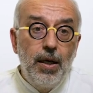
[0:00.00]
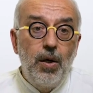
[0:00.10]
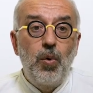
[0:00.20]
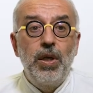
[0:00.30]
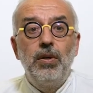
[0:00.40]

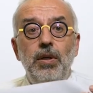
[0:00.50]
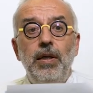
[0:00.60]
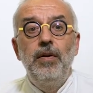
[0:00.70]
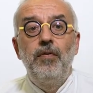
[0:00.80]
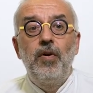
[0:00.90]
Renal
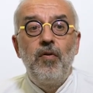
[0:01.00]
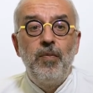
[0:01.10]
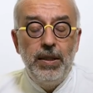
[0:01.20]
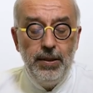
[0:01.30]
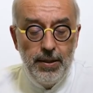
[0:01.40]

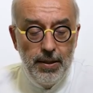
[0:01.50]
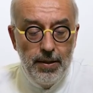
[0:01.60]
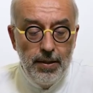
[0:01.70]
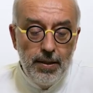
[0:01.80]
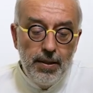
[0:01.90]
involvement
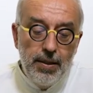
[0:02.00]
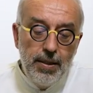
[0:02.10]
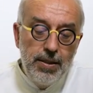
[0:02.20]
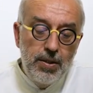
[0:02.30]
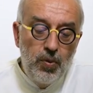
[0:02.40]

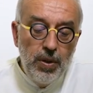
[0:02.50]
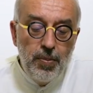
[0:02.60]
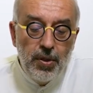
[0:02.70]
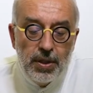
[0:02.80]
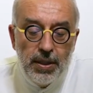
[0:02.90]
is
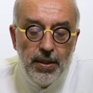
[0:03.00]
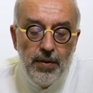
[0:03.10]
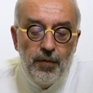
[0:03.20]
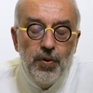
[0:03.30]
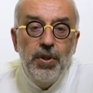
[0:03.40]
reported
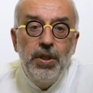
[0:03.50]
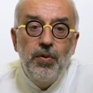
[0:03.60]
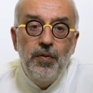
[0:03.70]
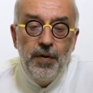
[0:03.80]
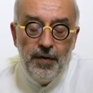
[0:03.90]
in 40
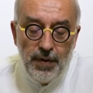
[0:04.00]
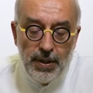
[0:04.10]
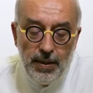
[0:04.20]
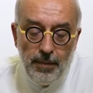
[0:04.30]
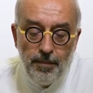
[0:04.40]
to
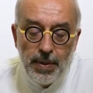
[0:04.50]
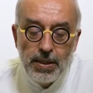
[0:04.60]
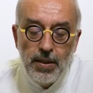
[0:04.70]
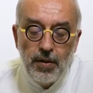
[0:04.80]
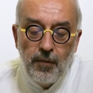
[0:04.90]
50
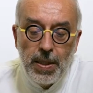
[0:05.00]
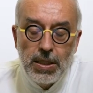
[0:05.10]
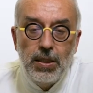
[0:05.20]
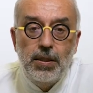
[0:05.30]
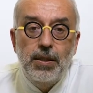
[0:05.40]
percent of
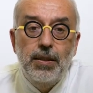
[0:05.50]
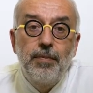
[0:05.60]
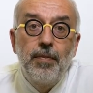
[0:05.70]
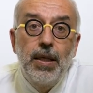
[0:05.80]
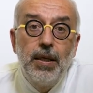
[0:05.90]
patients.
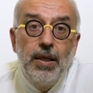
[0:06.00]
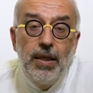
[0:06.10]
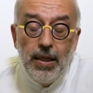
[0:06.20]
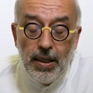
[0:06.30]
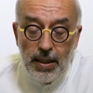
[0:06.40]

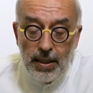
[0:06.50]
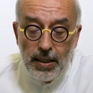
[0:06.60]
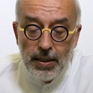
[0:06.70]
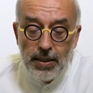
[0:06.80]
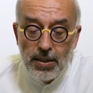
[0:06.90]

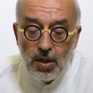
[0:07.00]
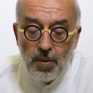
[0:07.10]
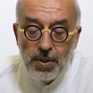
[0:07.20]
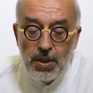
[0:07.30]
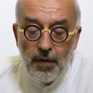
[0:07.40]
It is
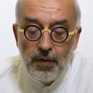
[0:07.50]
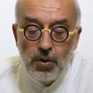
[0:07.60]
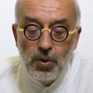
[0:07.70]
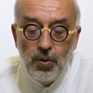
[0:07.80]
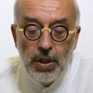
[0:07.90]
observed
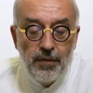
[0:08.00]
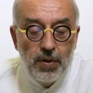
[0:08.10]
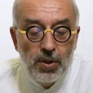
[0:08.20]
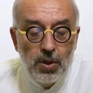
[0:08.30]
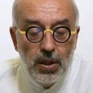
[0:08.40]
soon
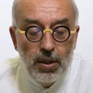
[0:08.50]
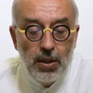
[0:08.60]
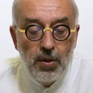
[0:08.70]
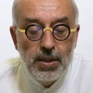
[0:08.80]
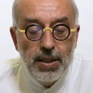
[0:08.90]
after the,
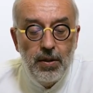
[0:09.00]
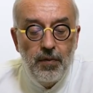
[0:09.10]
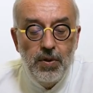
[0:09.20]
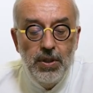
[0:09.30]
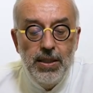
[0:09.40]
the onset
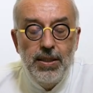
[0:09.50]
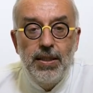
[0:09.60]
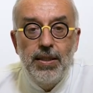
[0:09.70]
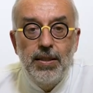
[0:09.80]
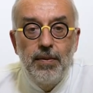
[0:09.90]
of the
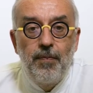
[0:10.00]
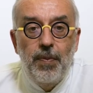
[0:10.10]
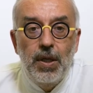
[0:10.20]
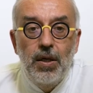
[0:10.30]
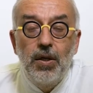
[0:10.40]
disease.
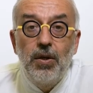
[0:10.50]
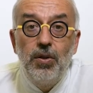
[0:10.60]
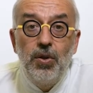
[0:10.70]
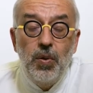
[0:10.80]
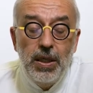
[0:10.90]

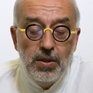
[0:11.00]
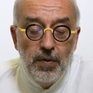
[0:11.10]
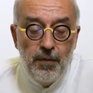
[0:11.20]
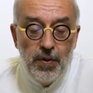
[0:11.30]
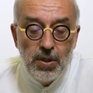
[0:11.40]
During
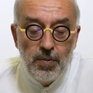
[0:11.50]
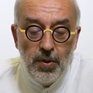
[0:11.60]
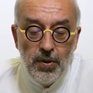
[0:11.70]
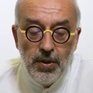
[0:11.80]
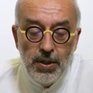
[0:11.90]
the first
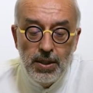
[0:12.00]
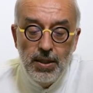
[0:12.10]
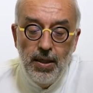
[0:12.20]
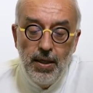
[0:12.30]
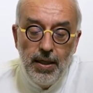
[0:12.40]

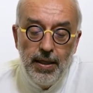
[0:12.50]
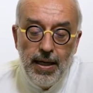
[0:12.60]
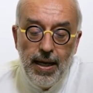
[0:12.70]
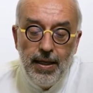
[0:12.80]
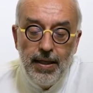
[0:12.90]
months,
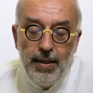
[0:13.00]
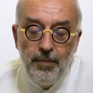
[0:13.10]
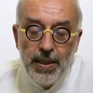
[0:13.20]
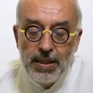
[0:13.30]
in 80